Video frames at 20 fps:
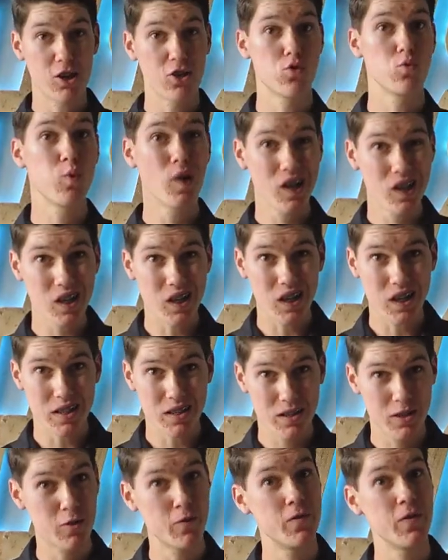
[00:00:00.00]
as well
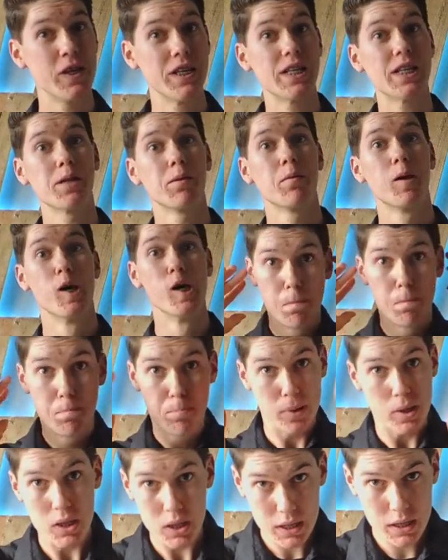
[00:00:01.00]
as feeding
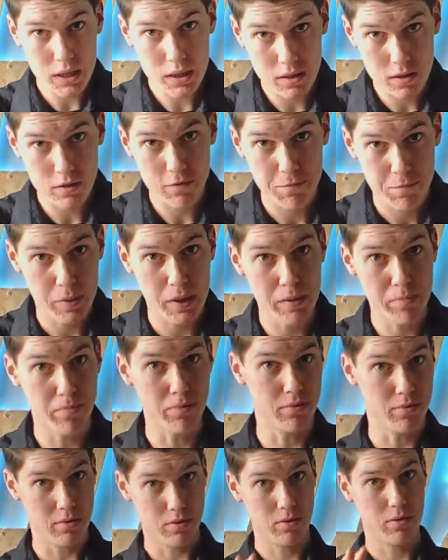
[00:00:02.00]
billions of
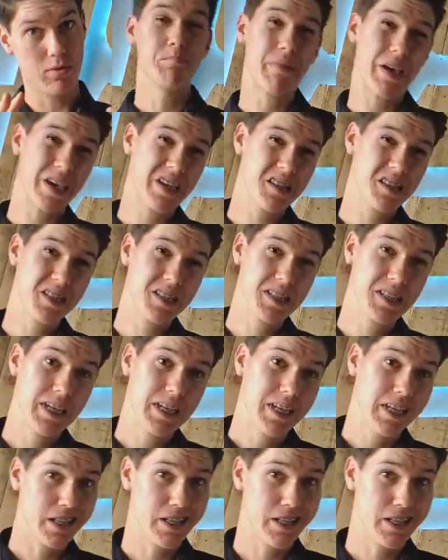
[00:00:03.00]
people, mainly